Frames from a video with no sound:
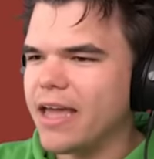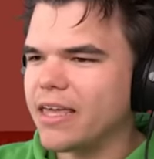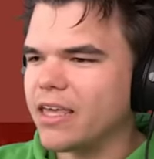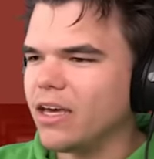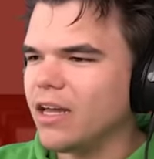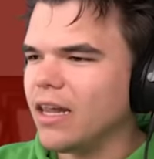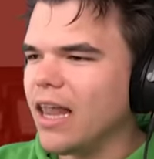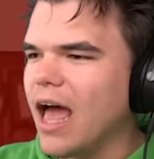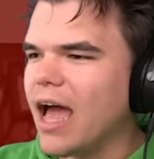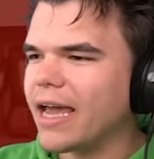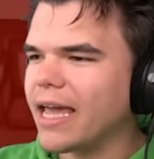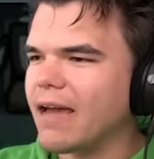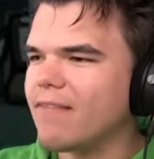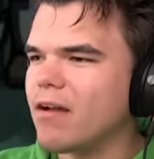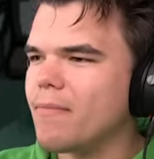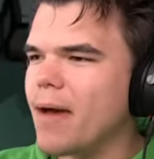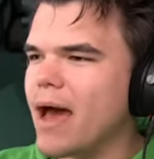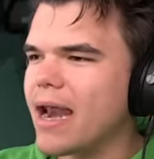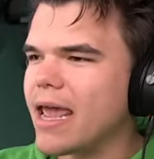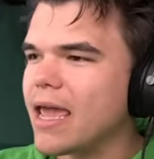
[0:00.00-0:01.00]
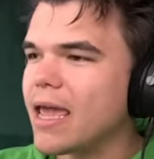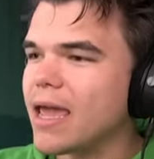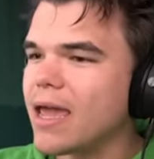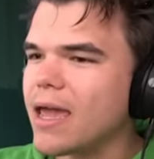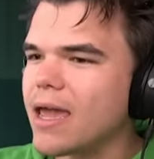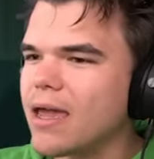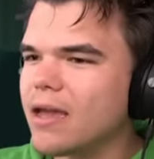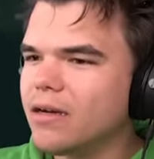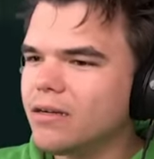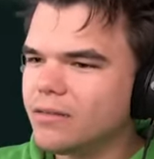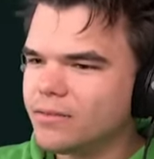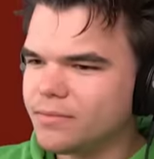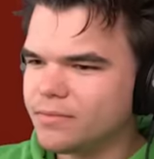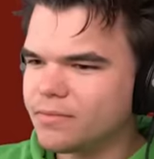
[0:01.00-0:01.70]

All right. Good luck, everybody.